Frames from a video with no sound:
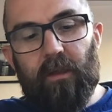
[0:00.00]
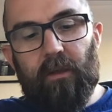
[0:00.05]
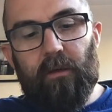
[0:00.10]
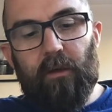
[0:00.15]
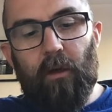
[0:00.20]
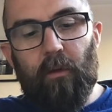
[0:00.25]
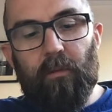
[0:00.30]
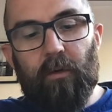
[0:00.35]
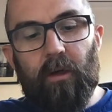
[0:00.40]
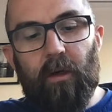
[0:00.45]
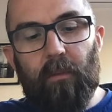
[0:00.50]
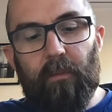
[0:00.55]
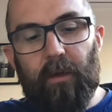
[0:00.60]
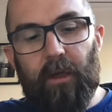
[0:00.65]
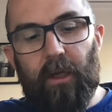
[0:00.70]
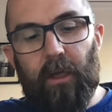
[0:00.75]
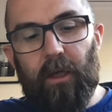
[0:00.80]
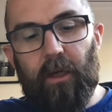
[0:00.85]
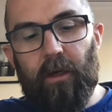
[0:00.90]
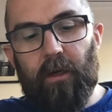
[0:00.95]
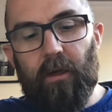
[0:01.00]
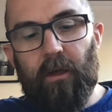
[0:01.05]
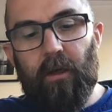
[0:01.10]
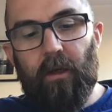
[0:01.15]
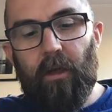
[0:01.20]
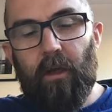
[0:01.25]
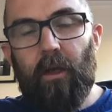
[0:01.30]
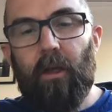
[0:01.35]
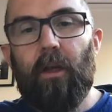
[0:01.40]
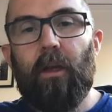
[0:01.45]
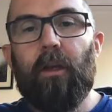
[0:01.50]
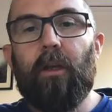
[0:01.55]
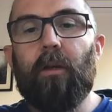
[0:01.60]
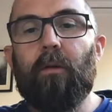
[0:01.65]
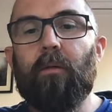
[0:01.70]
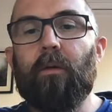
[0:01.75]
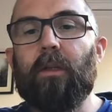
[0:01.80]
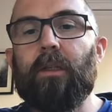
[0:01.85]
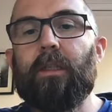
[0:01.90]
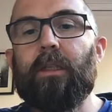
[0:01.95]
it up here, you
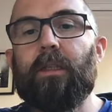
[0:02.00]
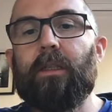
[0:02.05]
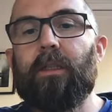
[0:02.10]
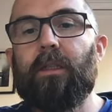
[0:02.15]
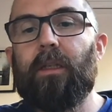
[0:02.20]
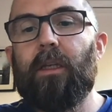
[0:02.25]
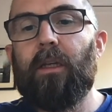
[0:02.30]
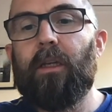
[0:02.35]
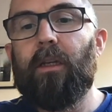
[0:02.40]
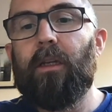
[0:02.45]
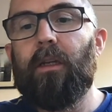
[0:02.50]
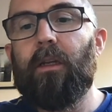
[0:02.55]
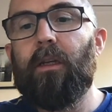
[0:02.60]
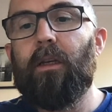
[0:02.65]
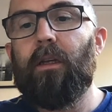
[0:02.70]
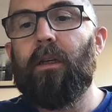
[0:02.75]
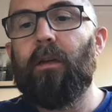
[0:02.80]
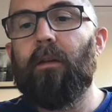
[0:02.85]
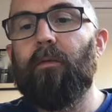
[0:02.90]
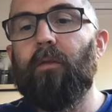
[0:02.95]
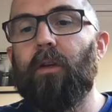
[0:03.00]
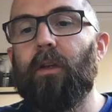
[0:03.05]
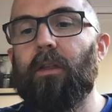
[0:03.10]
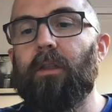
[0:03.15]
will see if you can